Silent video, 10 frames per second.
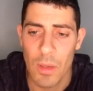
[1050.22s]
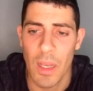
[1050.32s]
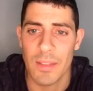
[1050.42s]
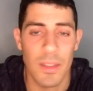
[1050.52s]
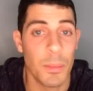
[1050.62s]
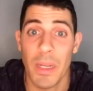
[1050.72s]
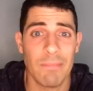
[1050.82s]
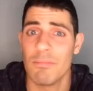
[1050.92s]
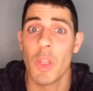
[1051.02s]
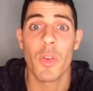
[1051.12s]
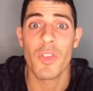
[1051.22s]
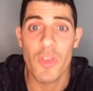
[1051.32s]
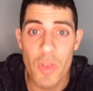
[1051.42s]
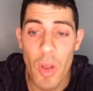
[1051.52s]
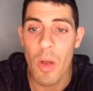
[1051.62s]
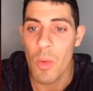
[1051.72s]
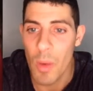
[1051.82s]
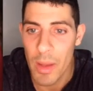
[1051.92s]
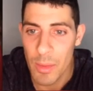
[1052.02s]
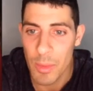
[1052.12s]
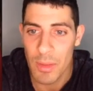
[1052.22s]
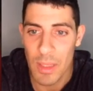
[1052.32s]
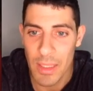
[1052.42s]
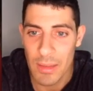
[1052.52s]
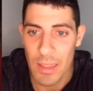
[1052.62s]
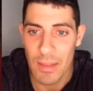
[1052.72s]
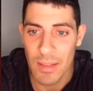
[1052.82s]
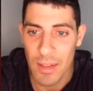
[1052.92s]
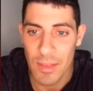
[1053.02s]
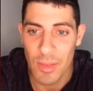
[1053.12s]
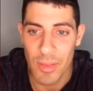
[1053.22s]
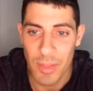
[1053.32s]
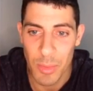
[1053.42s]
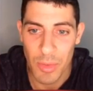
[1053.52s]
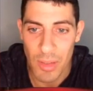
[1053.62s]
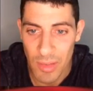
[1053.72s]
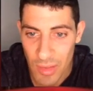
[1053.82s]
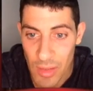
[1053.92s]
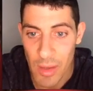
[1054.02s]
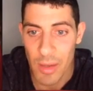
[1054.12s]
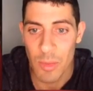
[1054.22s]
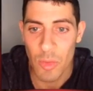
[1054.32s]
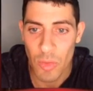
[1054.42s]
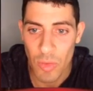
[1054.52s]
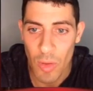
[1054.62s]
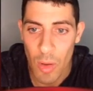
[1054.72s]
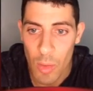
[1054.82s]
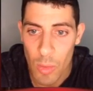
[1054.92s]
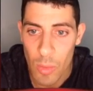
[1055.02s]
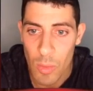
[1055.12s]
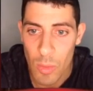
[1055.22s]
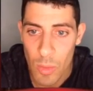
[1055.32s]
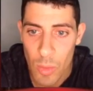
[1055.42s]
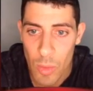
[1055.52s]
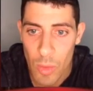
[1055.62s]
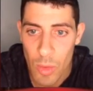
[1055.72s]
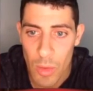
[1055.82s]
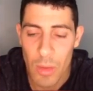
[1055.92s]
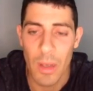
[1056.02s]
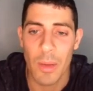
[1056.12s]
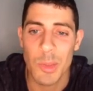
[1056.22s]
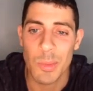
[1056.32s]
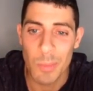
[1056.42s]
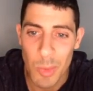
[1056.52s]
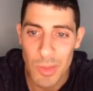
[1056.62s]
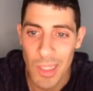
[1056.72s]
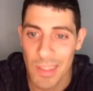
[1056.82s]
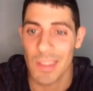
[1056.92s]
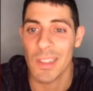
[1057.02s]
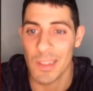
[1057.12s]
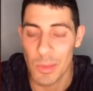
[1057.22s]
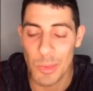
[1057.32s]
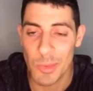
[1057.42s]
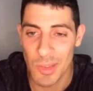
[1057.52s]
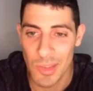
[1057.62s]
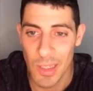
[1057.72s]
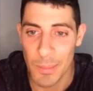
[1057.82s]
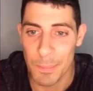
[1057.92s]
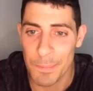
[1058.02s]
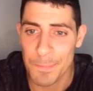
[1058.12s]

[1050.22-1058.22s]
I see, but there's no way with like 10 seconds left I was going to see that. So I was most likely going to lose this game.